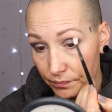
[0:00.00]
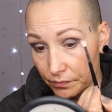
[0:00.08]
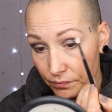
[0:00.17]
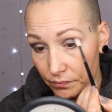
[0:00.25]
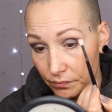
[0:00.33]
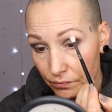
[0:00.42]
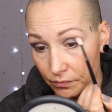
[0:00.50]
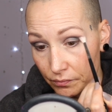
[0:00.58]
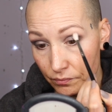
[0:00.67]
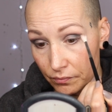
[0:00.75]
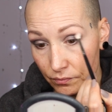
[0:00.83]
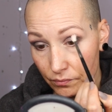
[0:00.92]

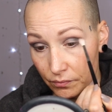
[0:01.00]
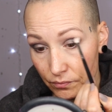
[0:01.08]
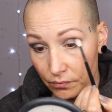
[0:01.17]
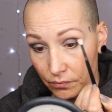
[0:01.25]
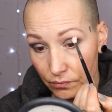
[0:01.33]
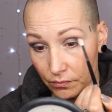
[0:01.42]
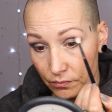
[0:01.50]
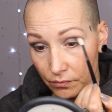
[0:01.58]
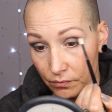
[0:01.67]
[no speech]